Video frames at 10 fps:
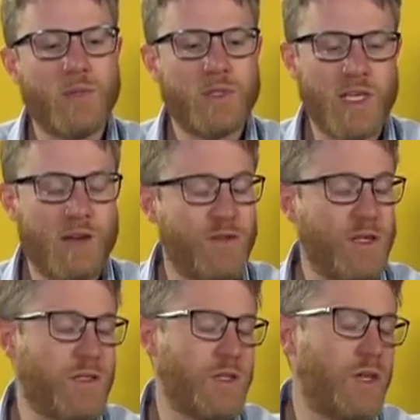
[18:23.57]
safety
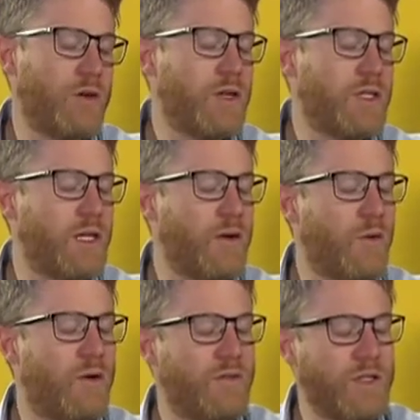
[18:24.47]
and security and
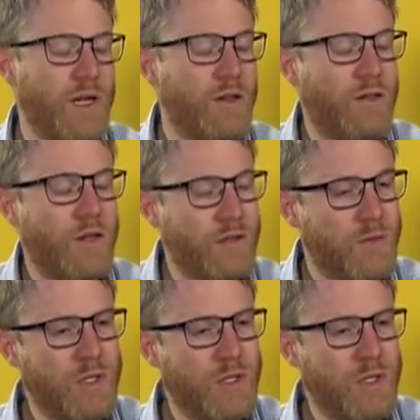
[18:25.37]
all of these other things